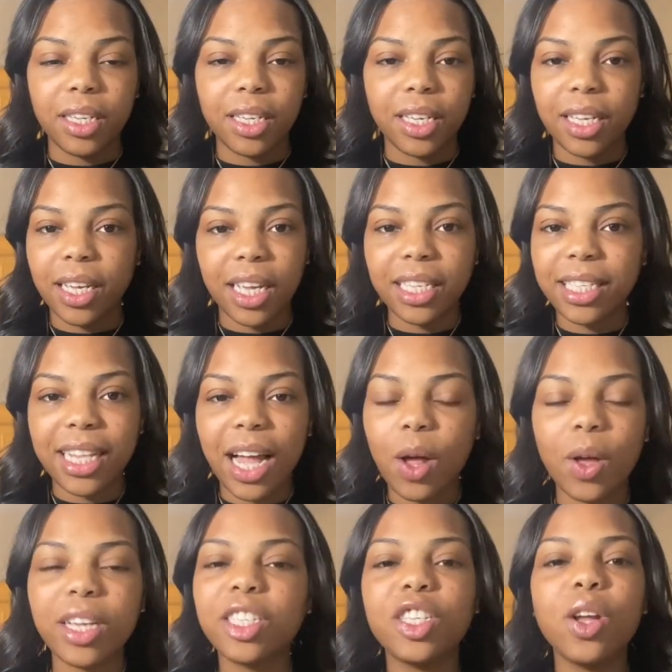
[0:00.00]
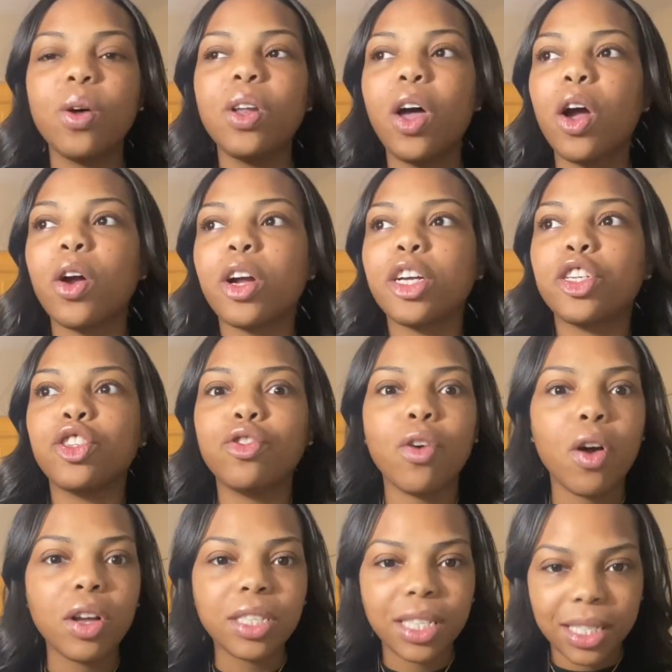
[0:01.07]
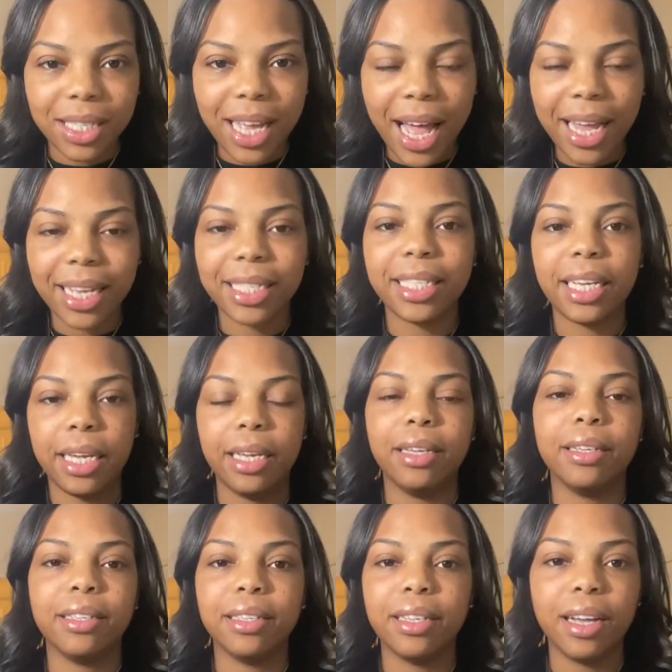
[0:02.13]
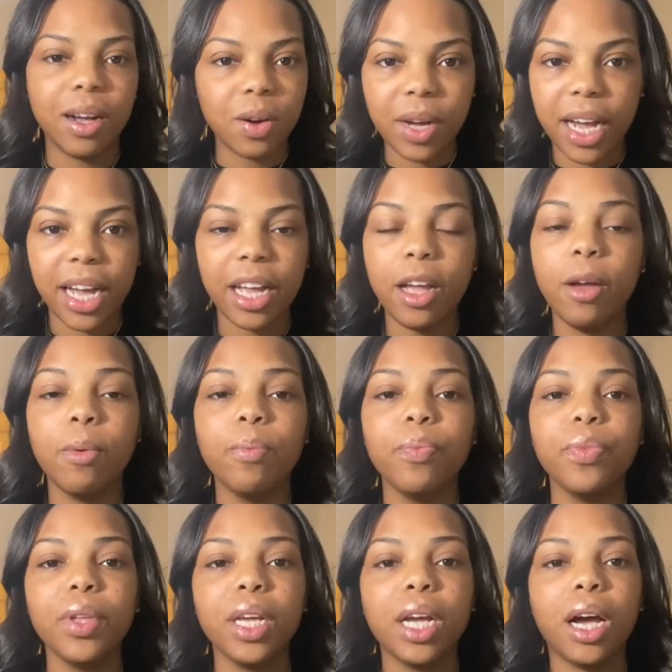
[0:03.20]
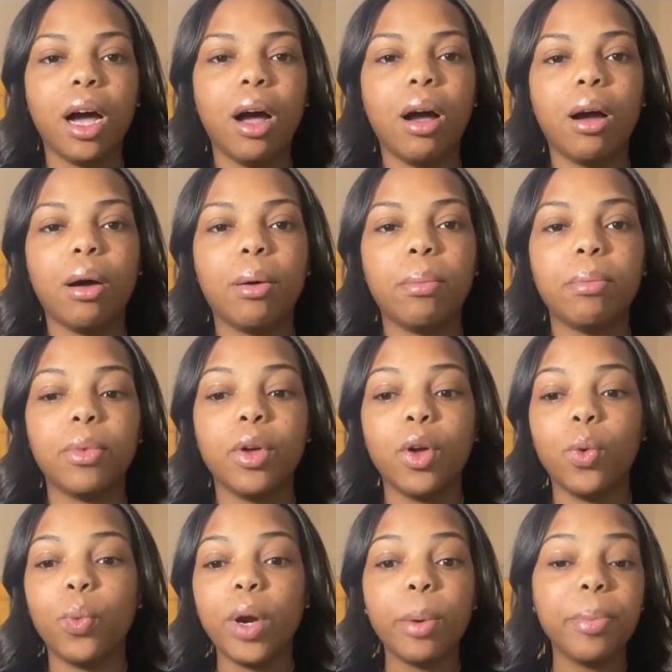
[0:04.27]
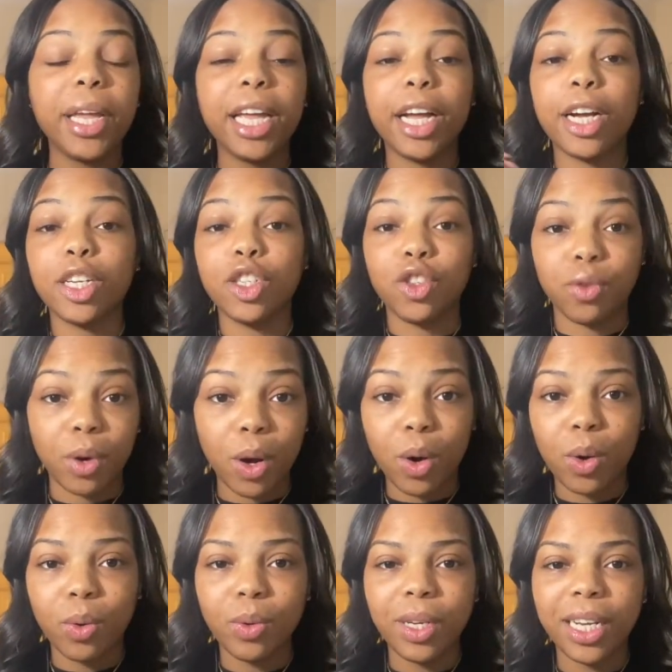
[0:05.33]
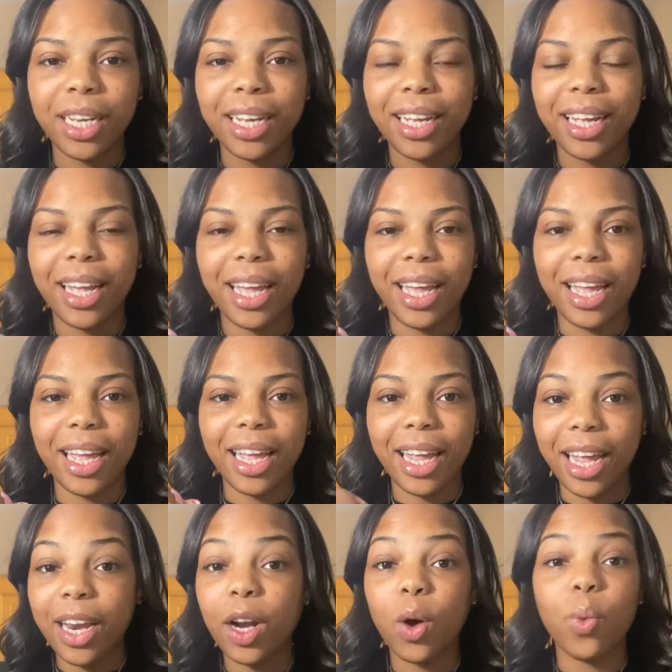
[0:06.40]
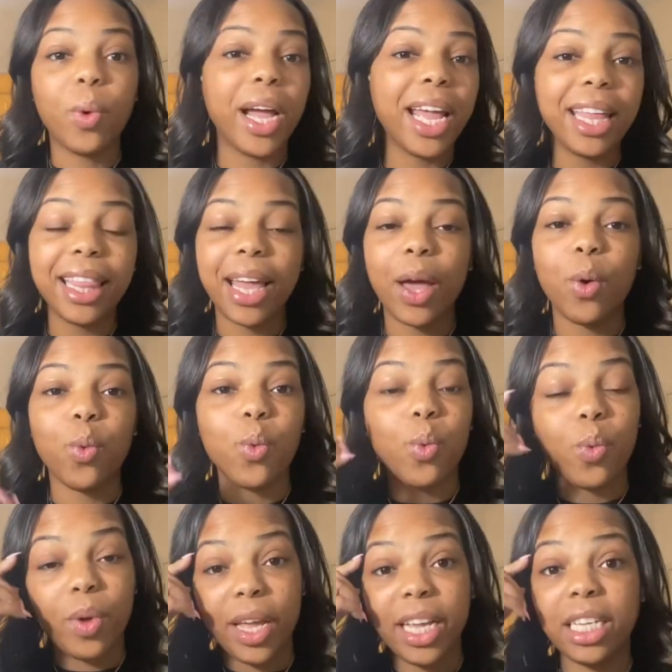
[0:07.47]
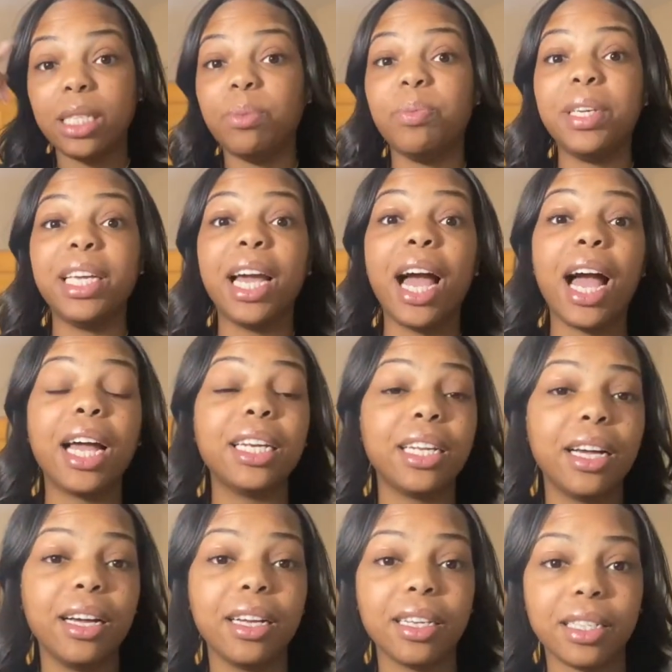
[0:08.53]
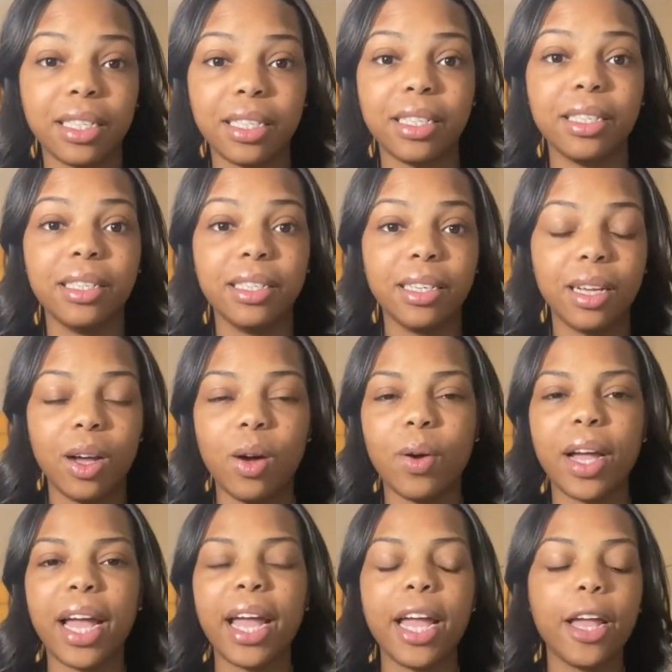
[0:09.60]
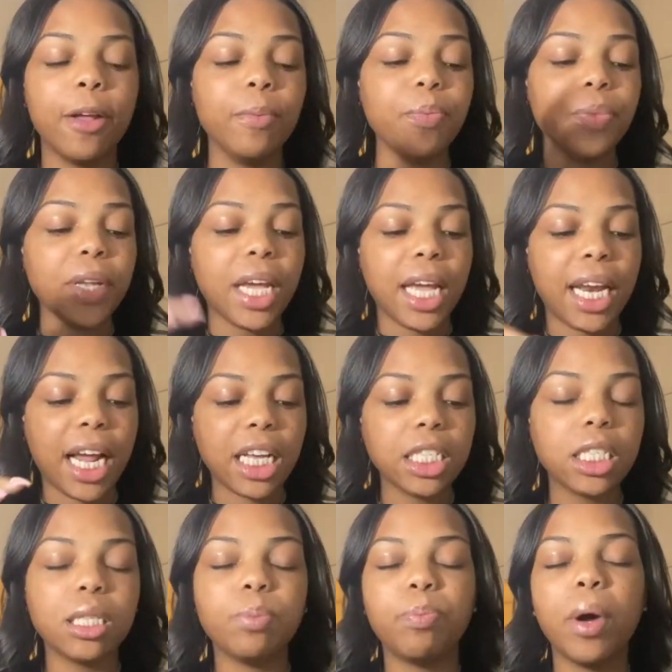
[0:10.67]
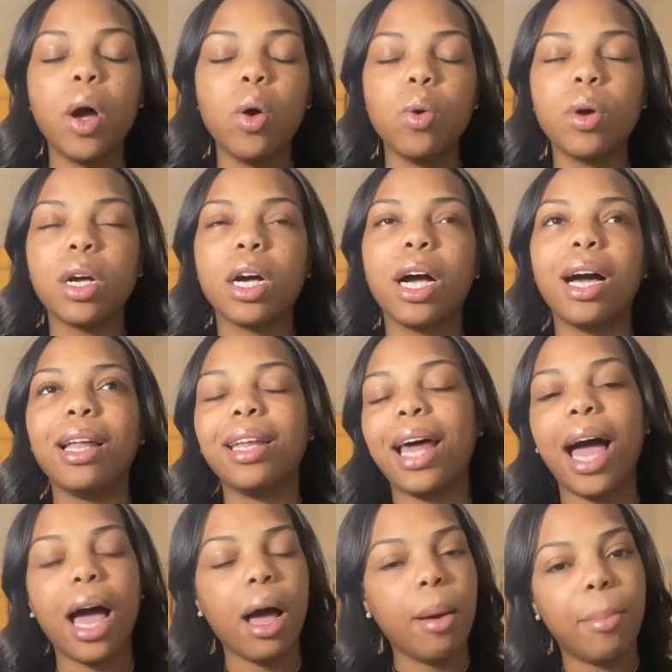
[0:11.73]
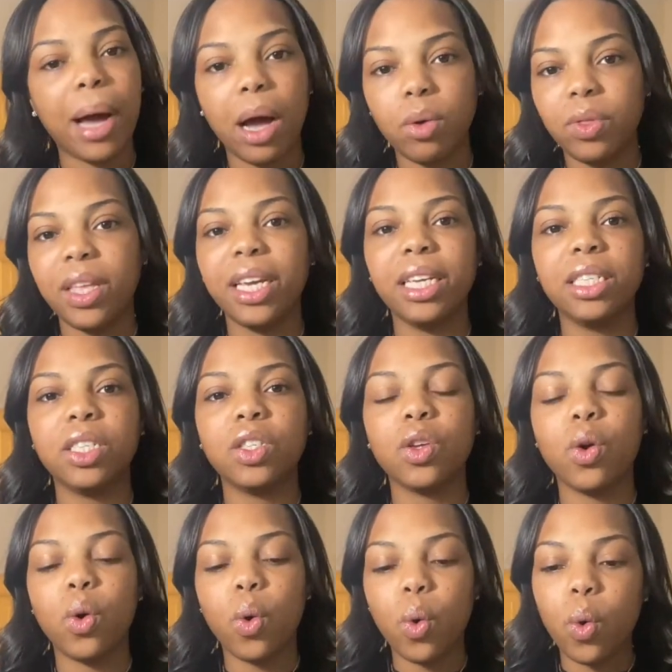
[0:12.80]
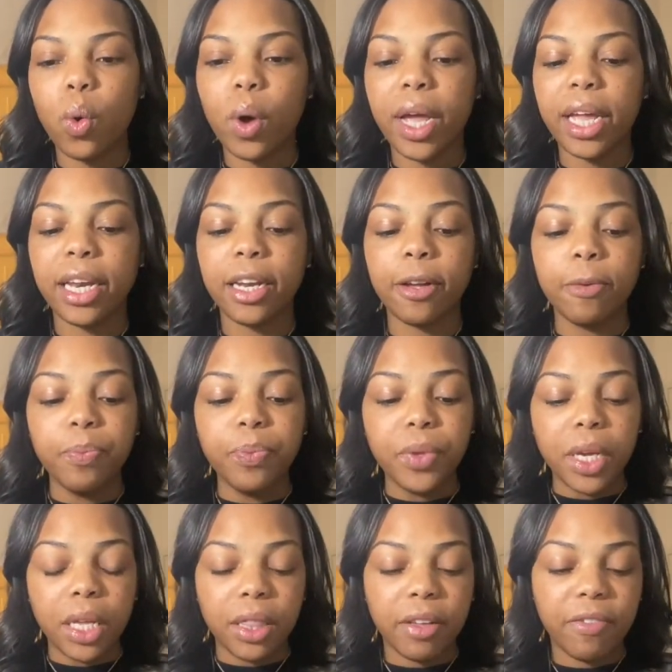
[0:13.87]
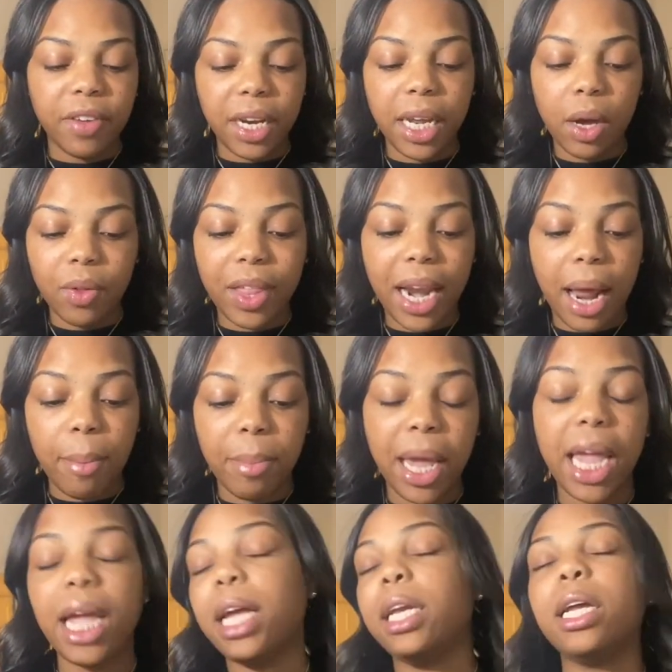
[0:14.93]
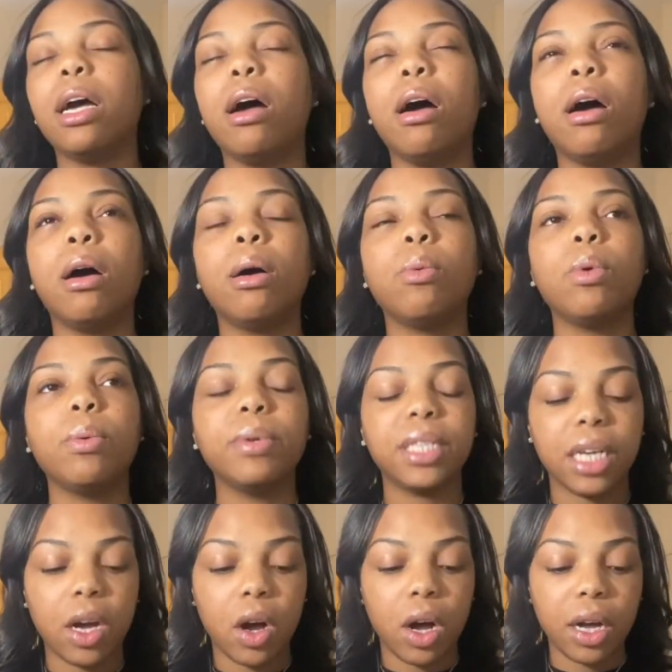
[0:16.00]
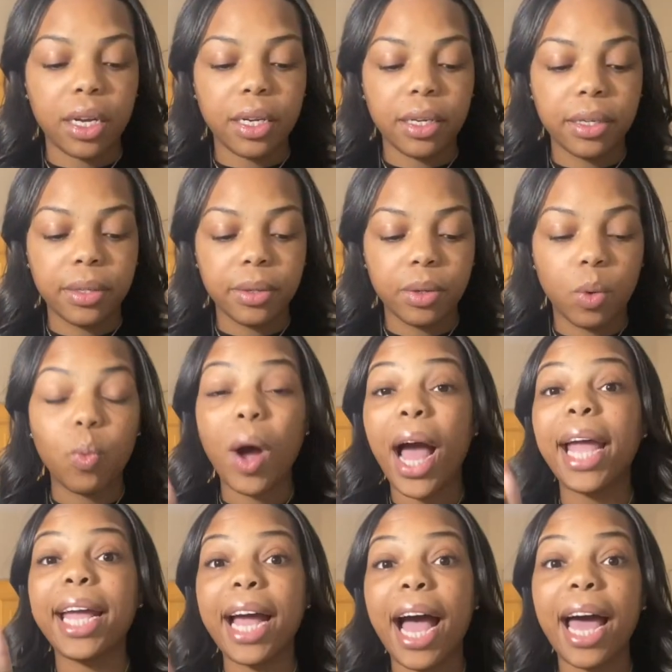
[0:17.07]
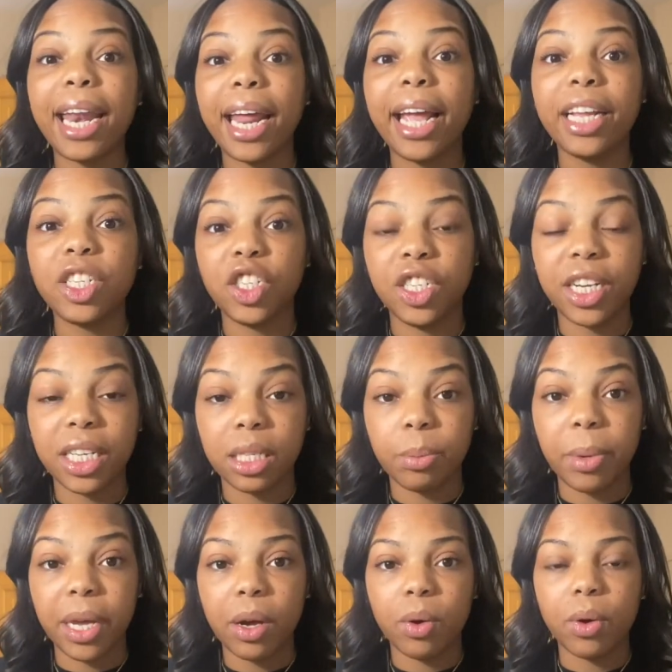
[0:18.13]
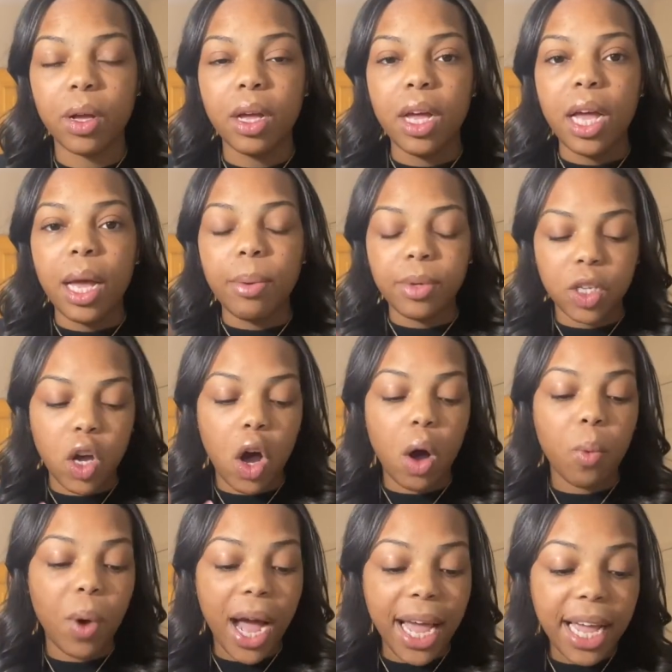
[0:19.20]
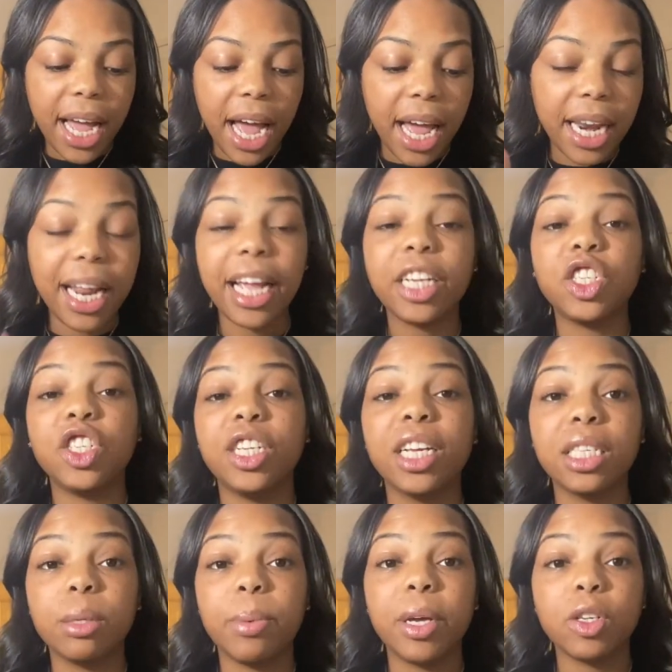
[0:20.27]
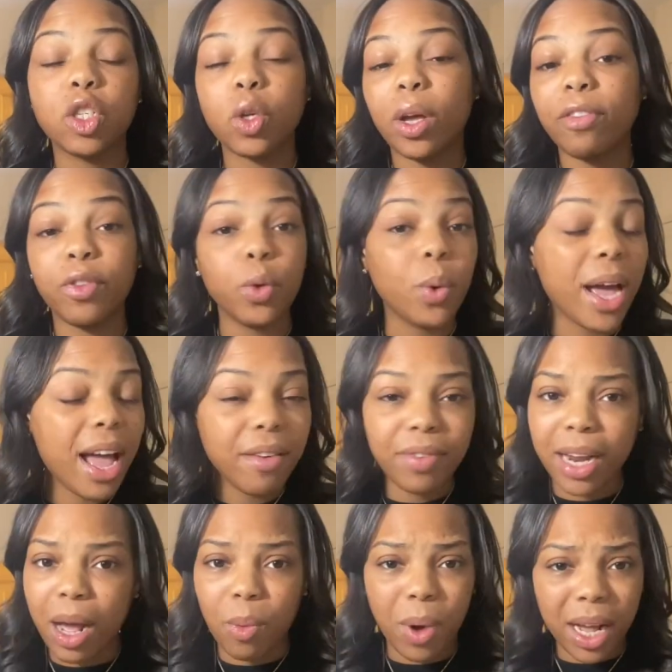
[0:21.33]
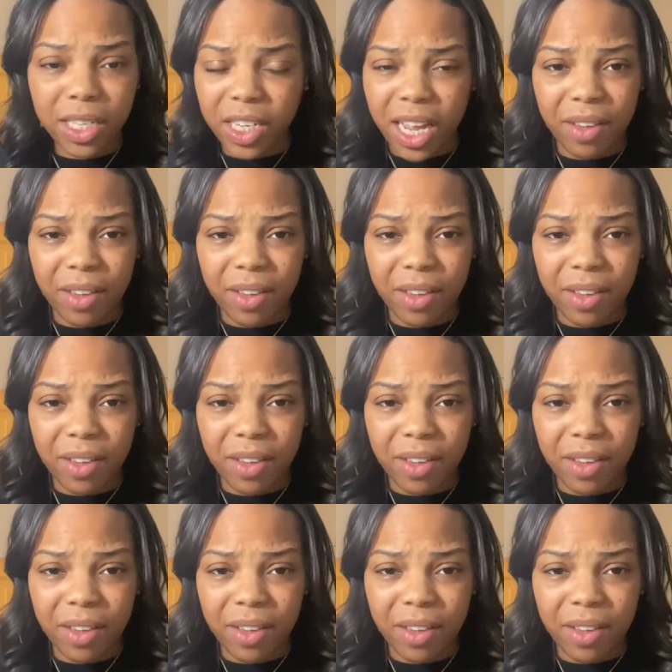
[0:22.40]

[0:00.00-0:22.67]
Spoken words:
it's no longer a strong society, okay? We're being controlled in a way that is beyond us, okay? And I spoke a lot about this on the video that I made. What was it called? Why God Hates Jezebel. It was called Why God Hates Jezebel. So if you have not watched that